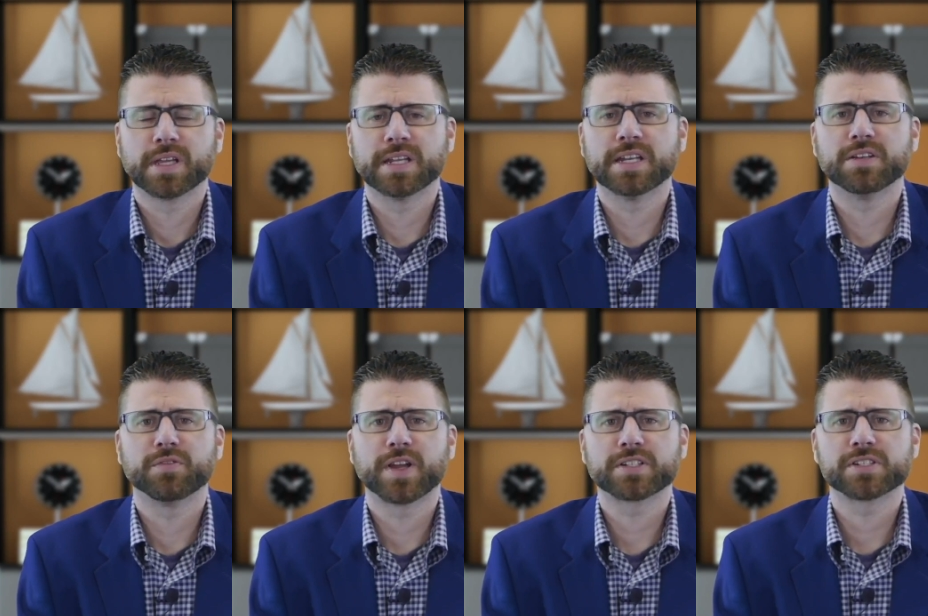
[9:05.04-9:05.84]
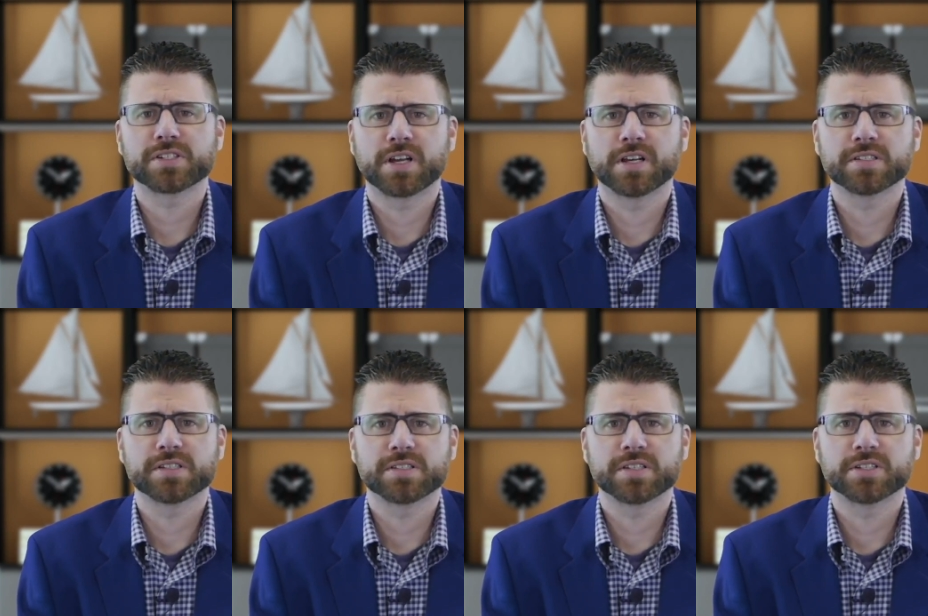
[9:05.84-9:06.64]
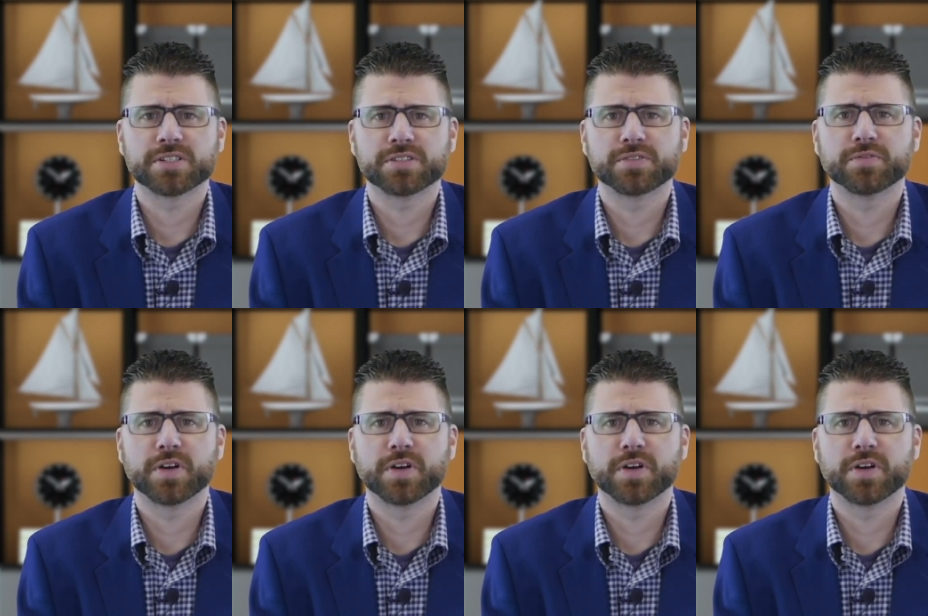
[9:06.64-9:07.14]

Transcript: and then infectious causes such as